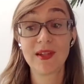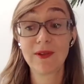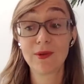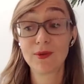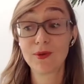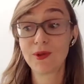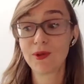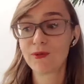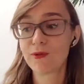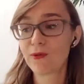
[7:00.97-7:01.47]

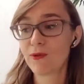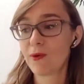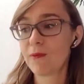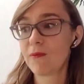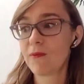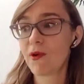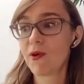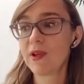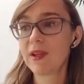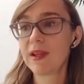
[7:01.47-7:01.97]
Network for
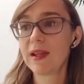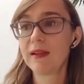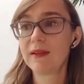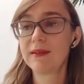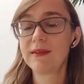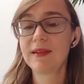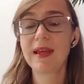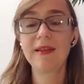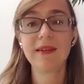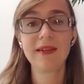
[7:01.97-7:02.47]
more than
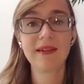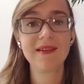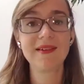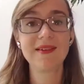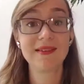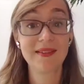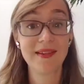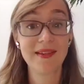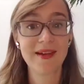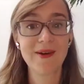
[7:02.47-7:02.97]
10
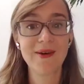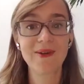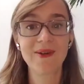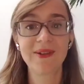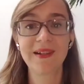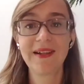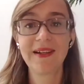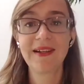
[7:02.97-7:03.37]
years now,